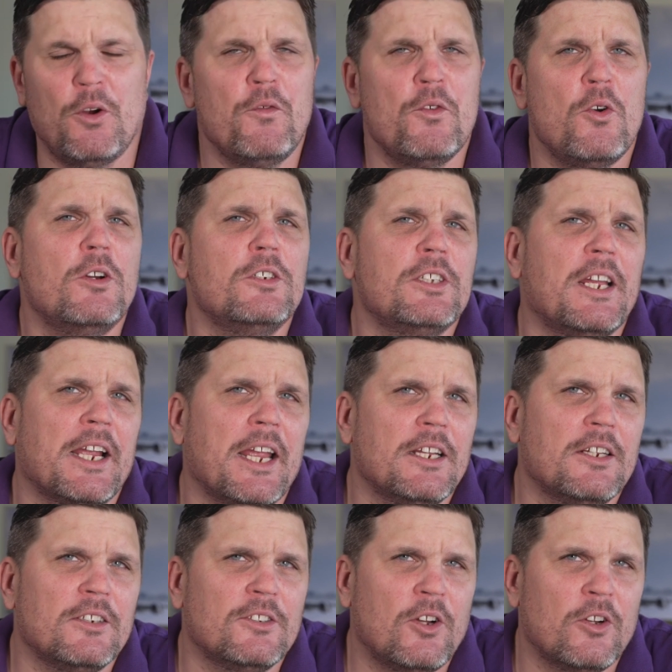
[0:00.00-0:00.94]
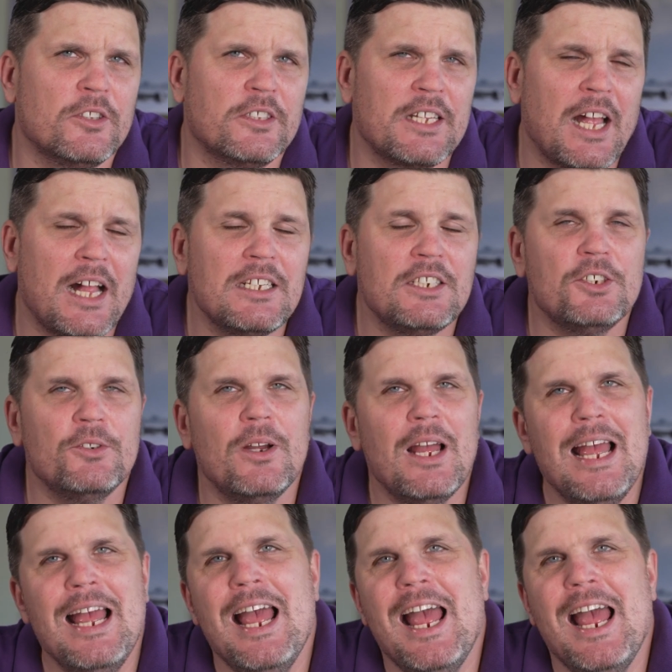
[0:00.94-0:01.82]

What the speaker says: Of course, I can consult you.